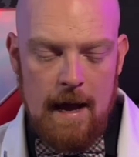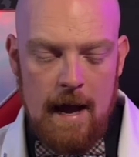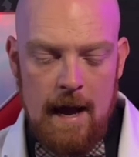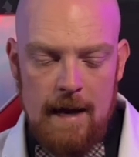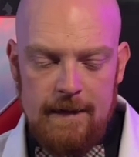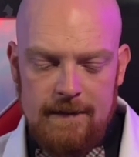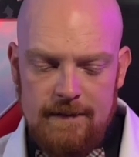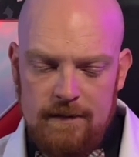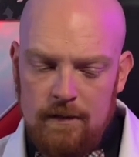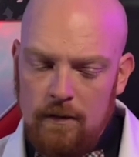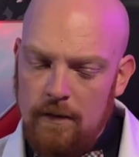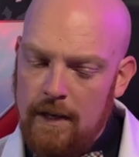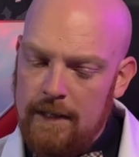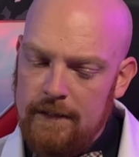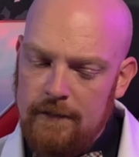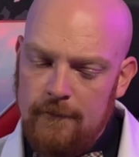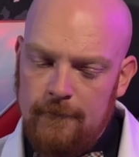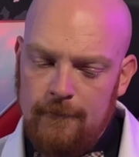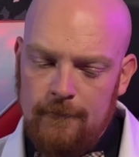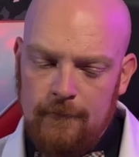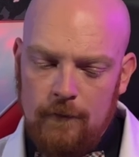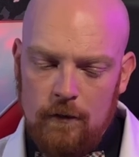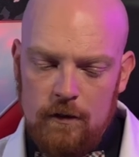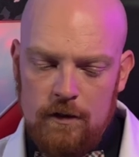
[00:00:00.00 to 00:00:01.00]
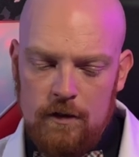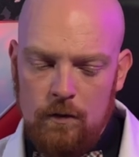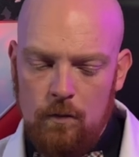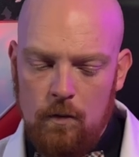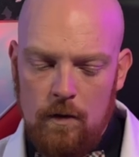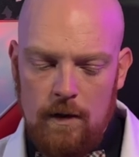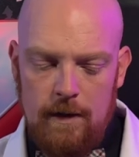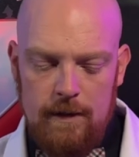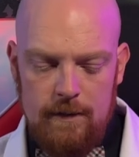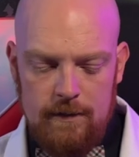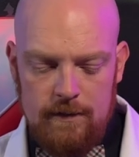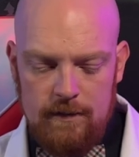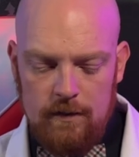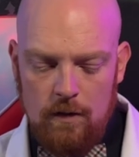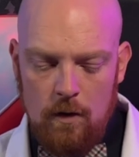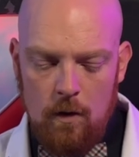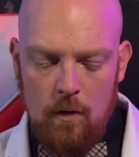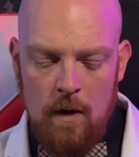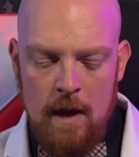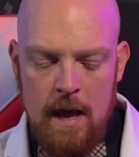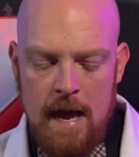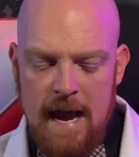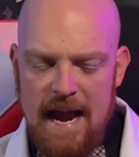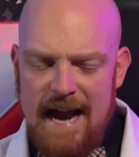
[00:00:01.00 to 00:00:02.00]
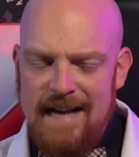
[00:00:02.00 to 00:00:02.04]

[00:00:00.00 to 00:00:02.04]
I still like the first one, so